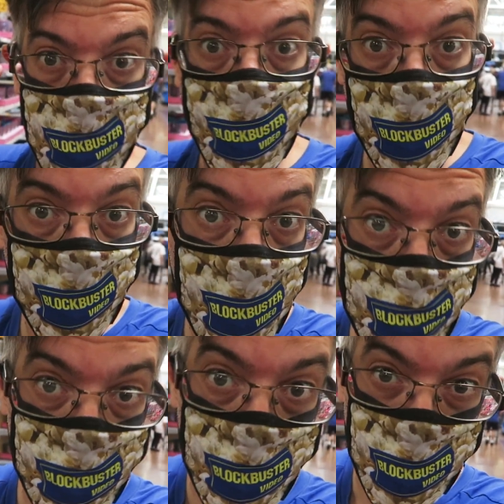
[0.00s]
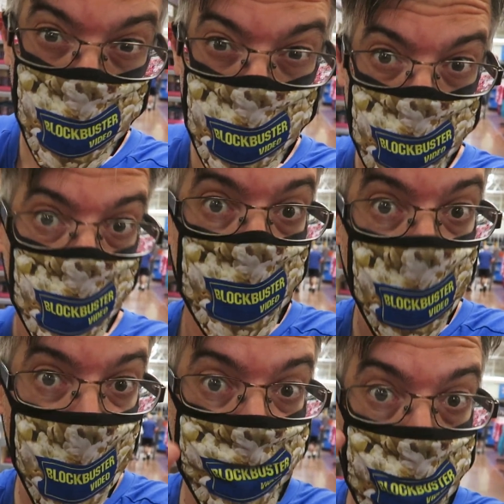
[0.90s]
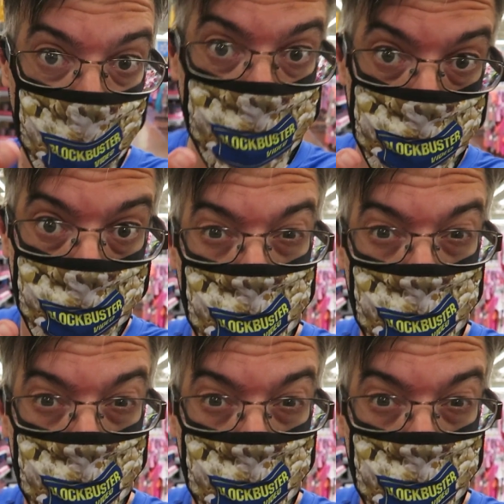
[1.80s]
Career Opportunities and Half Baked.